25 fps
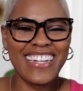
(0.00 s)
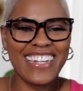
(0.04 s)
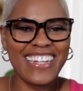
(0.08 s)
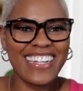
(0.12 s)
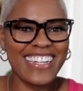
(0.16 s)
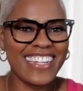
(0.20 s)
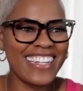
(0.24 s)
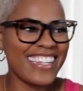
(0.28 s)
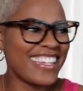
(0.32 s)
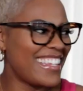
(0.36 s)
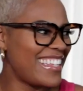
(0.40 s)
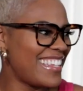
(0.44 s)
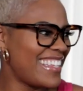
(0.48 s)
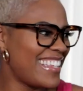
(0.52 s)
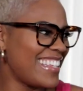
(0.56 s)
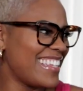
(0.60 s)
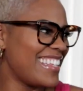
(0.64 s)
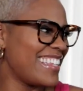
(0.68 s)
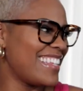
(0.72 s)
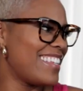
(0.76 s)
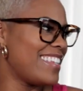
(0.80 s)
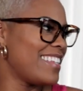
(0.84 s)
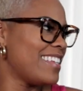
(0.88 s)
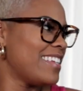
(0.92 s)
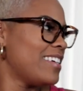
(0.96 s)

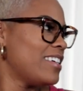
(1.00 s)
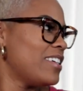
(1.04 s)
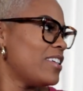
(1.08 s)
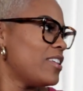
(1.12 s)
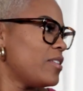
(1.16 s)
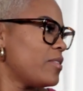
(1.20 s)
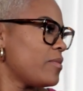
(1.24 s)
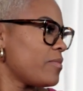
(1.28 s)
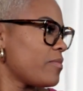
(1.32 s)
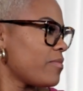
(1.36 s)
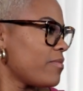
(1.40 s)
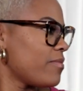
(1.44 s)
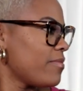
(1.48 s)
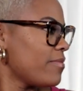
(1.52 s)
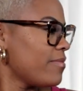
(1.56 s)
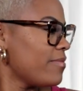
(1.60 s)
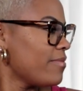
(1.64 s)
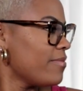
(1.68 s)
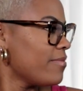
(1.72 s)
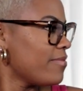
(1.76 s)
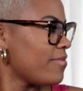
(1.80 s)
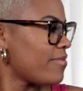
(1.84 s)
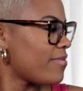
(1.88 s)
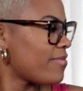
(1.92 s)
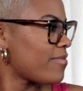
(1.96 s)

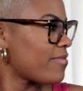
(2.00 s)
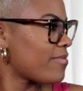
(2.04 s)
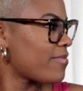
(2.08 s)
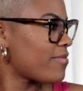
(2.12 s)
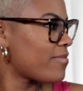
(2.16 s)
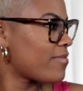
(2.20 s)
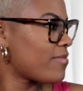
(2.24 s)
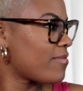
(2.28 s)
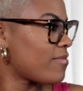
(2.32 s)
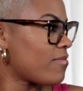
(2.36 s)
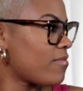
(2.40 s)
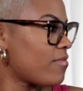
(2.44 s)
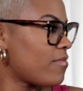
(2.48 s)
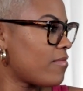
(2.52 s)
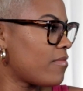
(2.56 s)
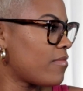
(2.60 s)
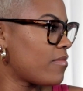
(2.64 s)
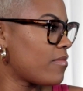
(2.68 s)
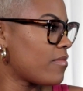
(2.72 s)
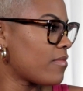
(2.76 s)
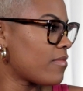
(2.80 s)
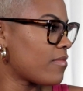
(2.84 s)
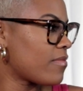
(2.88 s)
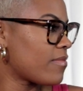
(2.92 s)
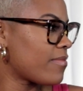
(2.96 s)

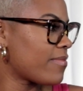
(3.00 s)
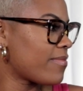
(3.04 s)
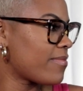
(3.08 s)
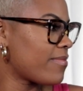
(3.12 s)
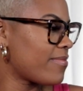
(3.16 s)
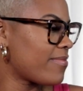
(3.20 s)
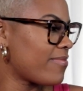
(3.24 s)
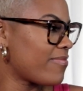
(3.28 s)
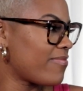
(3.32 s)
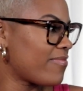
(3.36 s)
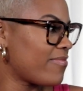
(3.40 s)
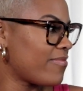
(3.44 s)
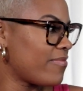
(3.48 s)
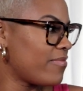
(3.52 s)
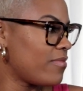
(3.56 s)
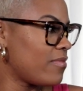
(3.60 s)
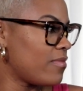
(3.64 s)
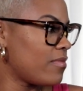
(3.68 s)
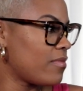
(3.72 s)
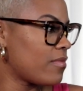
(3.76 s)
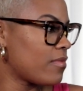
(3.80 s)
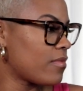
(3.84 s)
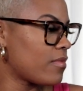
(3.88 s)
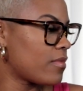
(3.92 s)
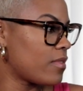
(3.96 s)

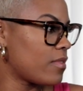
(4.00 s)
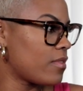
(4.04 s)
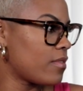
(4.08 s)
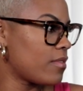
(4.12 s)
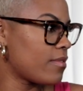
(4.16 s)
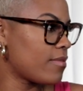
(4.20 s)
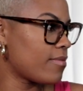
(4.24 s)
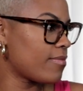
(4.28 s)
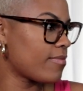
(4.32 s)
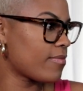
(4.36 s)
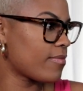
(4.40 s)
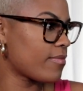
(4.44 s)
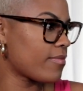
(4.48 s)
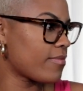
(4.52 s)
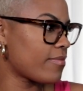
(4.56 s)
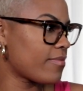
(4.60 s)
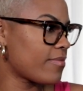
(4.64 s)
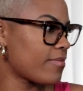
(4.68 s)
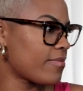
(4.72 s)
The person shown says nothing.